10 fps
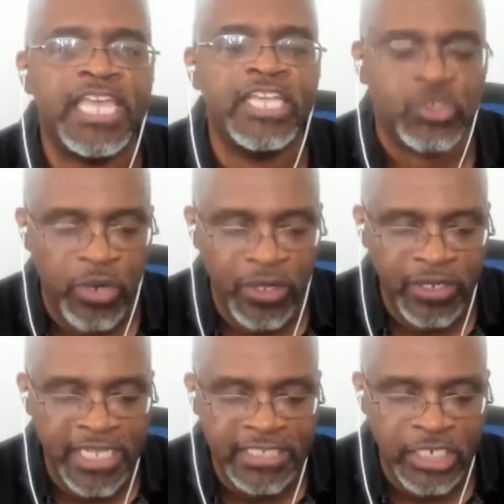
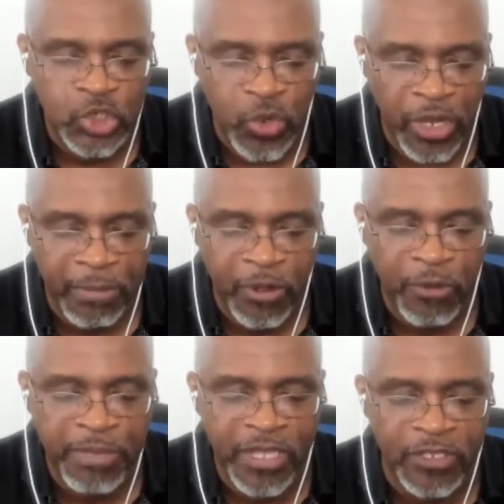Israel is in
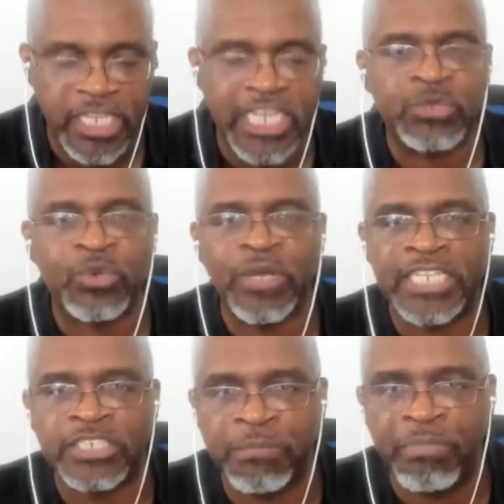trouble because Israel
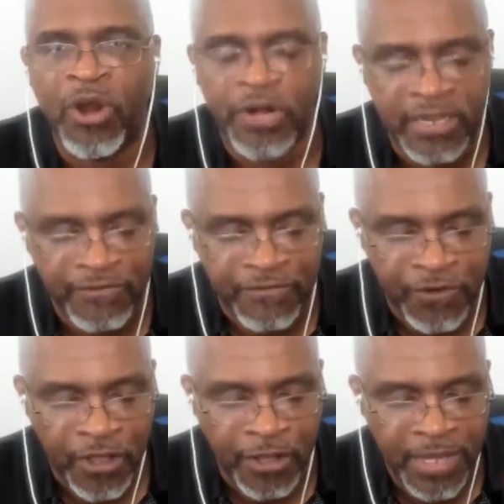has departed
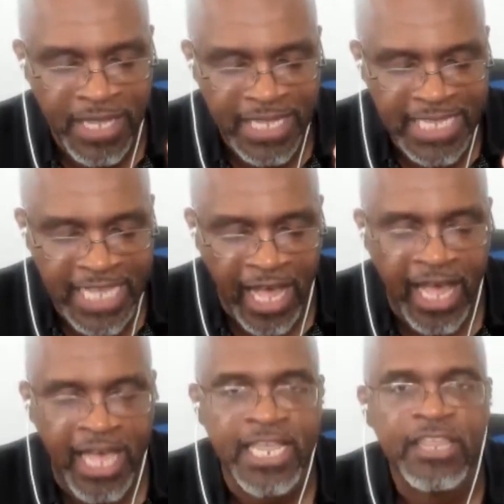from
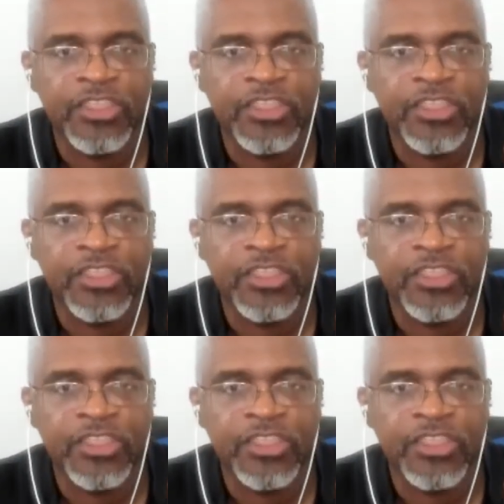God.